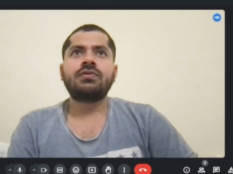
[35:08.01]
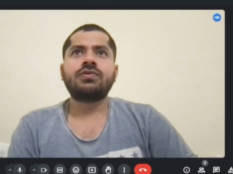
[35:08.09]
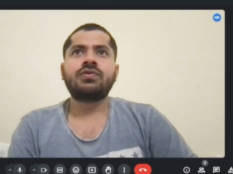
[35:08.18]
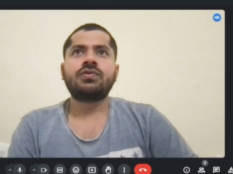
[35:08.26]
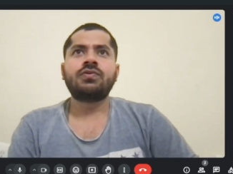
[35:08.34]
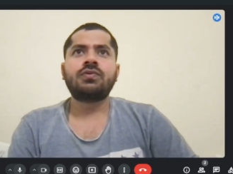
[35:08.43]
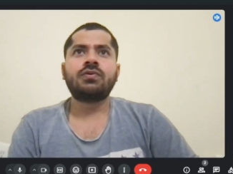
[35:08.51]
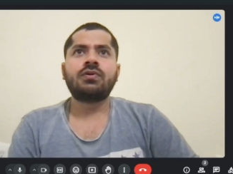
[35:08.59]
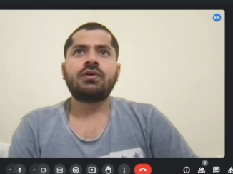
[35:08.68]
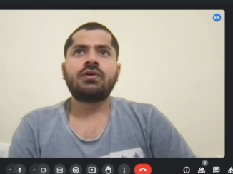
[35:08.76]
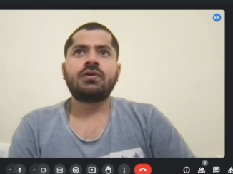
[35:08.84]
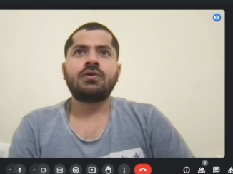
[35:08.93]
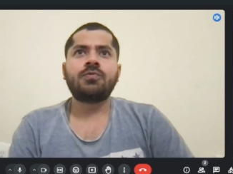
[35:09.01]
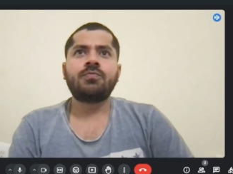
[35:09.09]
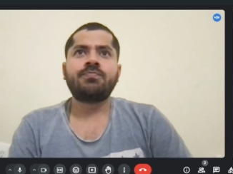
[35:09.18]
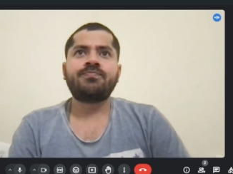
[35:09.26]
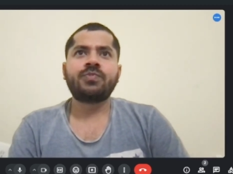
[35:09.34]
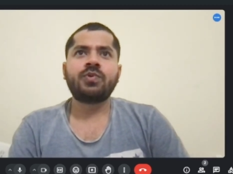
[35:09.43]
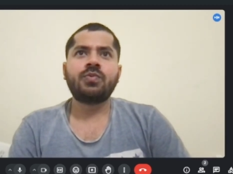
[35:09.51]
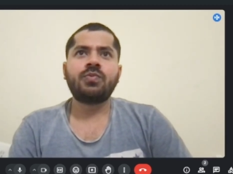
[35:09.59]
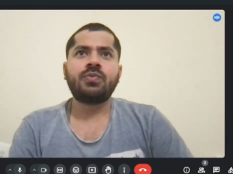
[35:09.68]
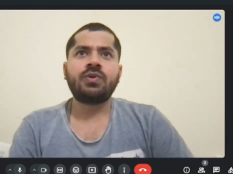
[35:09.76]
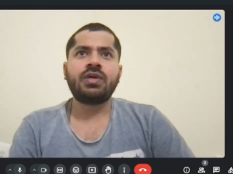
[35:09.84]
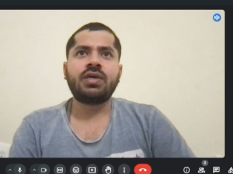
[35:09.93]
So um,
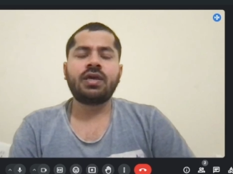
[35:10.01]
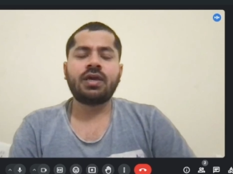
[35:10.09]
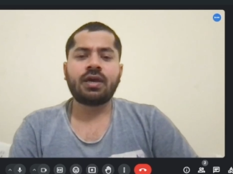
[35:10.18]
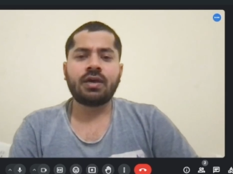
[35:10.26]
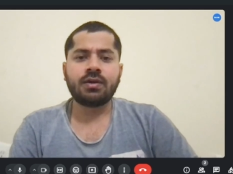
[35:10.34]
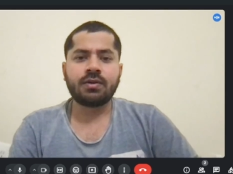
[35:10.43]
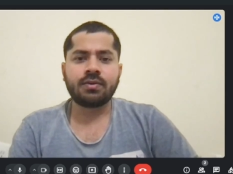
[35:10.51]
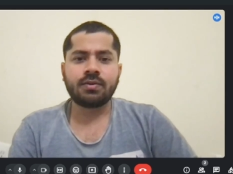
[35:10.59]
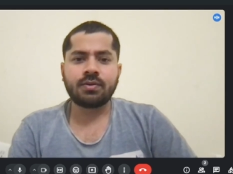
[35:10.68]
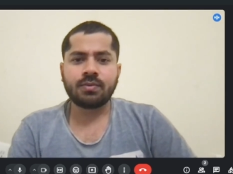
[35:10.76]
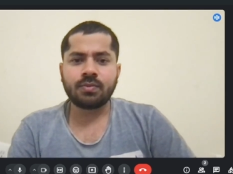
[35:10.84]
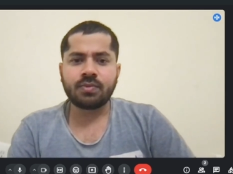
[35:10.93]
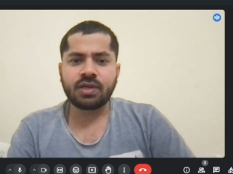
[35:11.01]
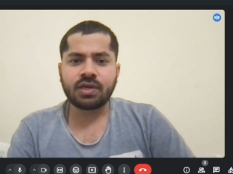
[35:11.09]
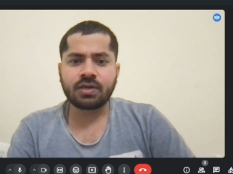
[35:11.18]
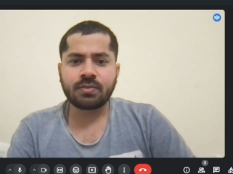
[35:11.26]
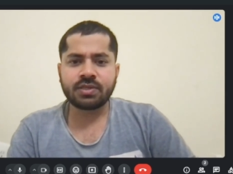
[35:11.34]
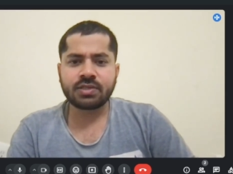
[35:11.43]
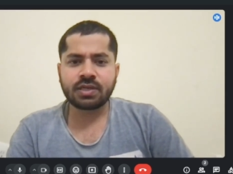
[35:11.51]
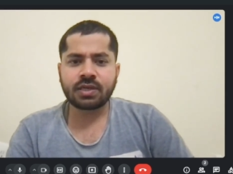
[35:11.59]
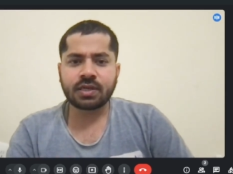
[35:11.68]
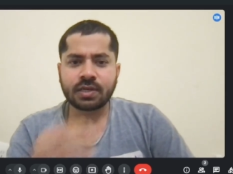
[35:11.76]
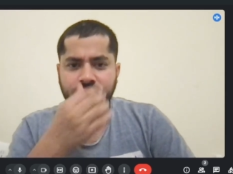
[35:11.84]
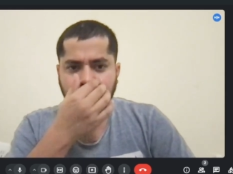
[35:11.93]
we uh, we are
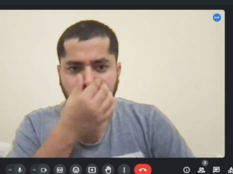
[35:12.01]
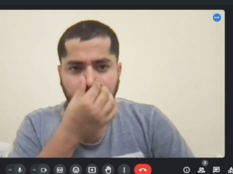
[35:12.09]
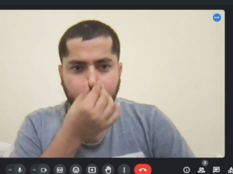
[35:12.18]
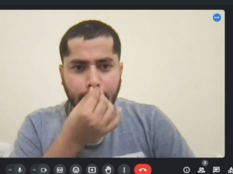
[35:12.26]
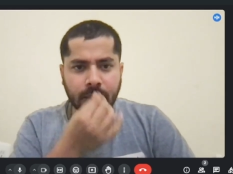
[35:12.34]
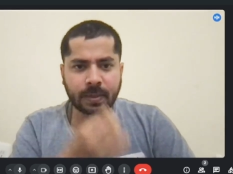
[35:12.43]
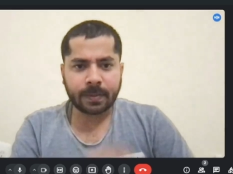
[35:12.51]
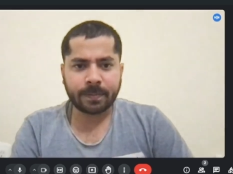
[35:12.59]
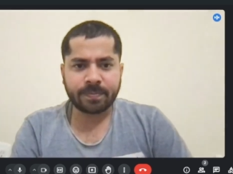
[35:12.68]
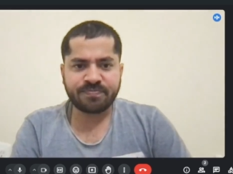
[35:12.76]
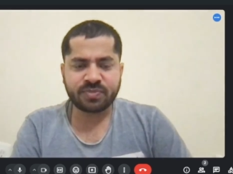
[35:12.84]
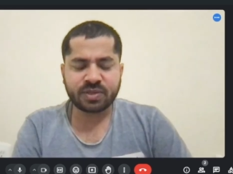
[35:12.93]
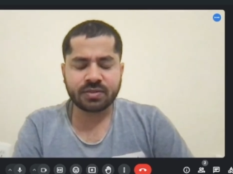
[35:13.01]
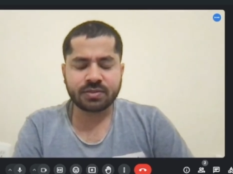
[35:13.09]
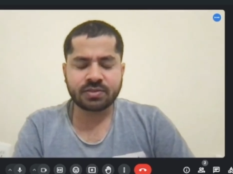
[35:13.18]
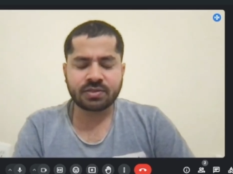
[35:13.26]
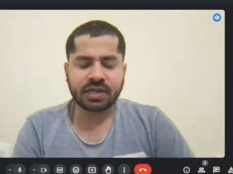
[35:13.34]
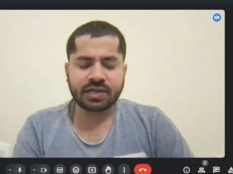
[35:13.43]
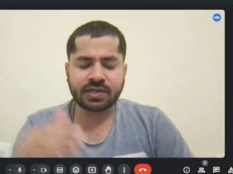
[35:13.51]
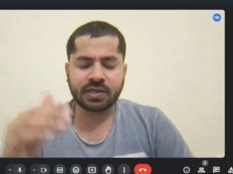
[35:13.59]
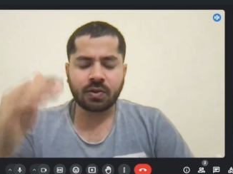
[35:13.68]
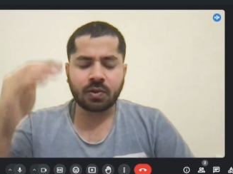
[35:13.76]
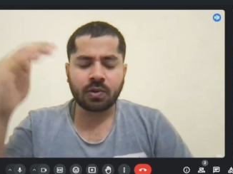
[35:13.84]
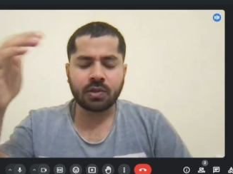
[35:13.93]
basically on
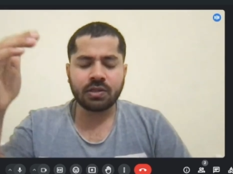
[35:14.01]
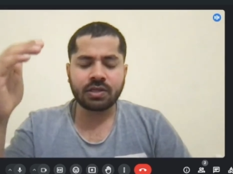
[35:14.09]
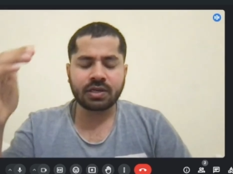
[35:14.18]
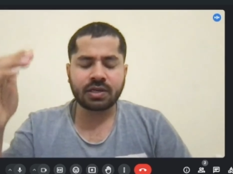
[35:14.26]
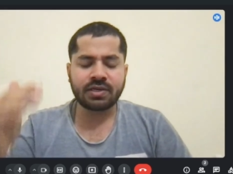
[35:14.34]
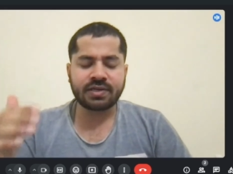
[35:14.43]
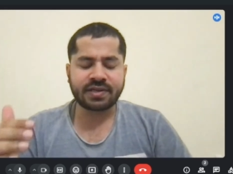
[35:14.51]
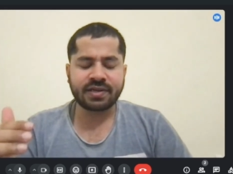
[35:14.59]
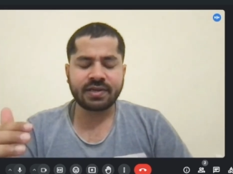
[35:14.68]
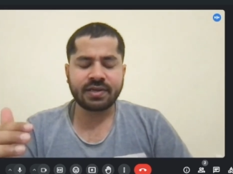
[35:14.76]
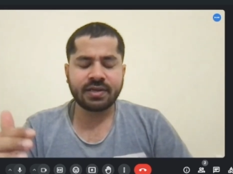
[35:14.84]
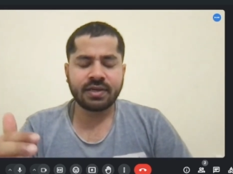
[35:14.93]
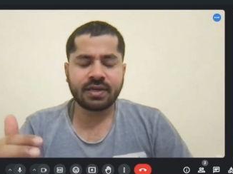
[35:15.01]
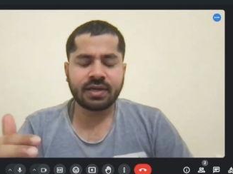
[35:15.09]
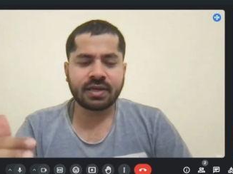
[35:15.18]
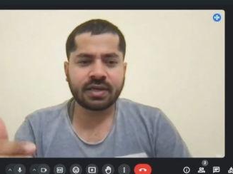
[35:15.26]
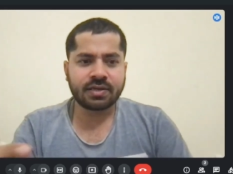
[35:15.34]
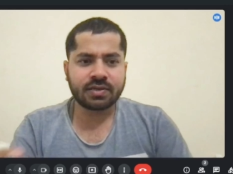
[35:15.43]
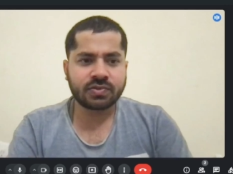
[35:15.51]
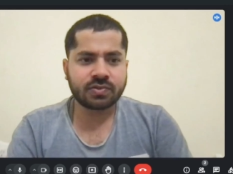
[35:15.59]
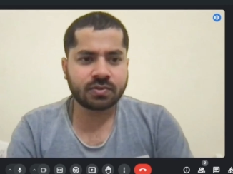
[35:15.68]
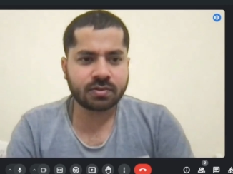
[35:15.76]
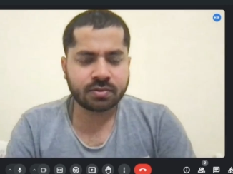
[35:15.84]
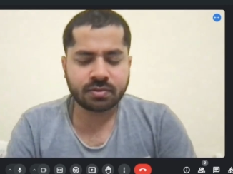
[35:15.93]
selecting all the country, and
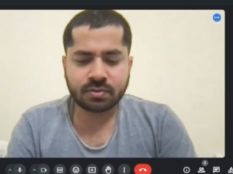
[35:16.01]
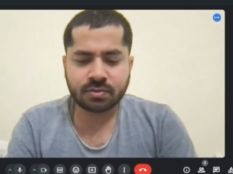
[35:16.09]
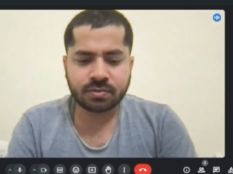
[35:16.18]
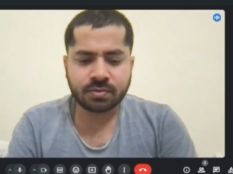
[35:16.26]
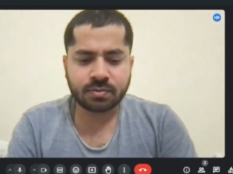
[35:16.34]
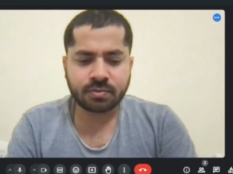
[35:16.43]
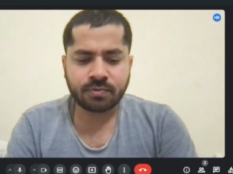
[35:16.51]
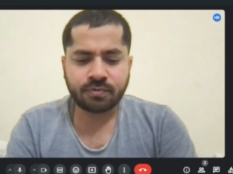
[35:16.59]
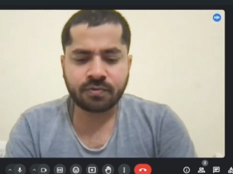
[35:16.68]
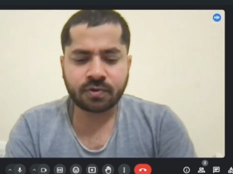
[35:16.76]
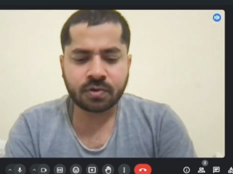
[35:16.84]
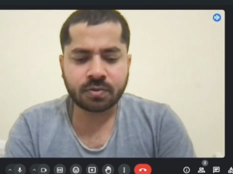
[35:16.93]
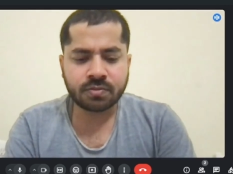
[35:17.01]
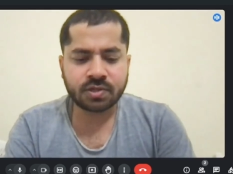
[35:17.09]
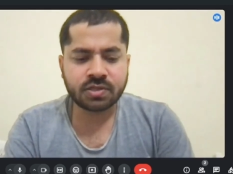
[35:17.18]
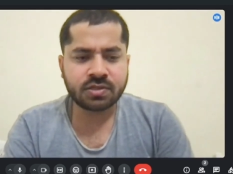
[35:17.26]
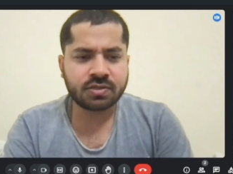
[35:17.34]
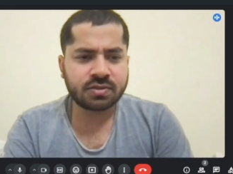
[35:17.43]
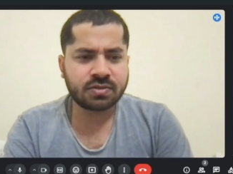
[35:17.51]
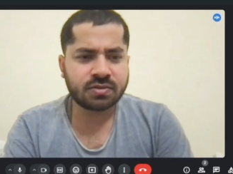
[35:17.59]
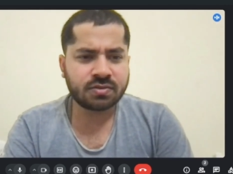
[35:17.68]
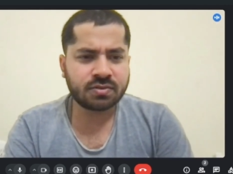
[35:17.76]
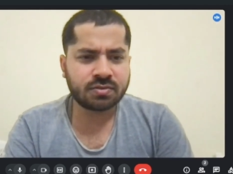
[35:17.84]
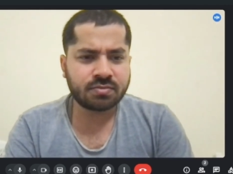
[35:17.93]
so from this
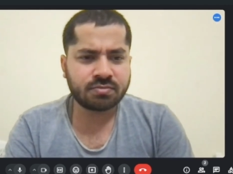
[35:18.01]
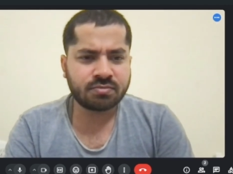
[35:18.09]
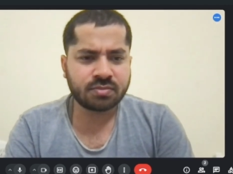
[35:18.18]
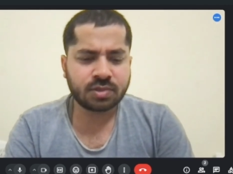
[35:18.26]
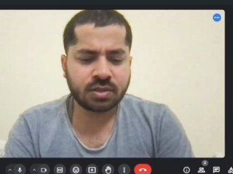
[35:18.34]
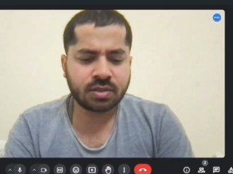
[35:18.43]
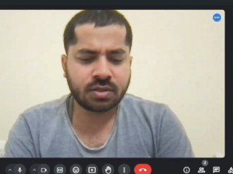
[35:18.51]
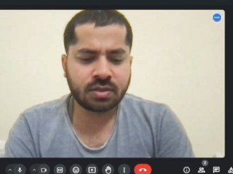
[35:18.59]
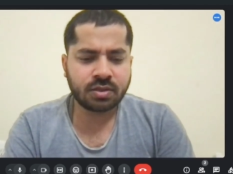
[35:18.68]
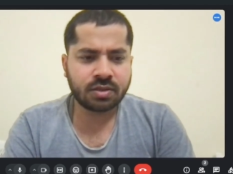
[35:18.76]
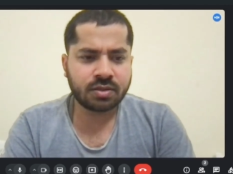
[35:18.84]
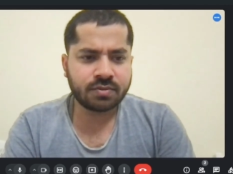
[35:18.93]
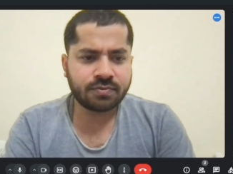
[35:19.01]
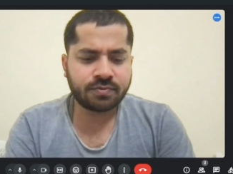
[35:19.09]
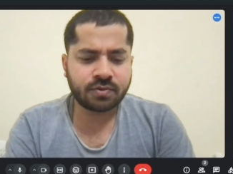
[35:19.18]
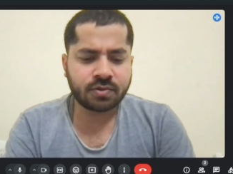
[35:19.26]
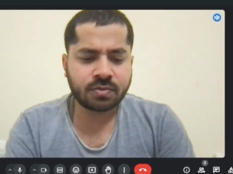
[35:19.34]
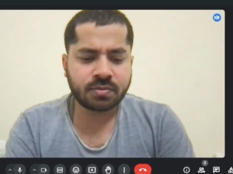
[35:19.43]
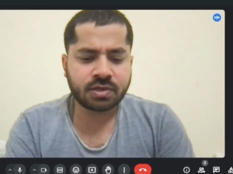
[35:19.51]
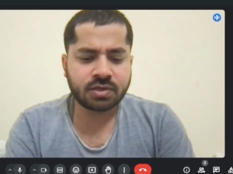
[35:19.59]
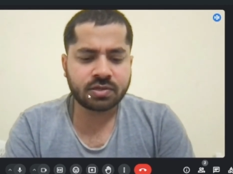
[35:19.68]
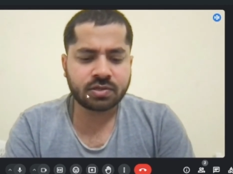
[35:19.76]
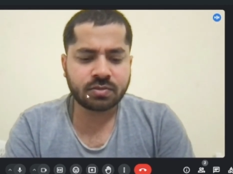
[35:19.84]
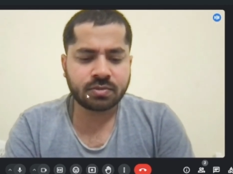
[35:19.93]
um, from
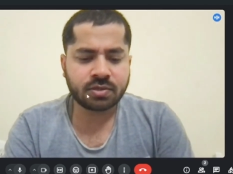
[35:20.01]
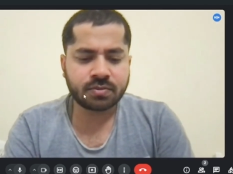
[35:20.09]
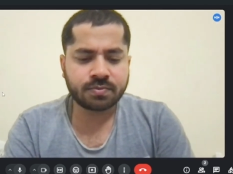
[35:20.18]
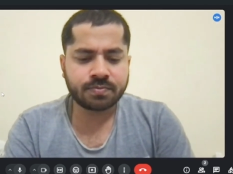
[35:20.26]
customer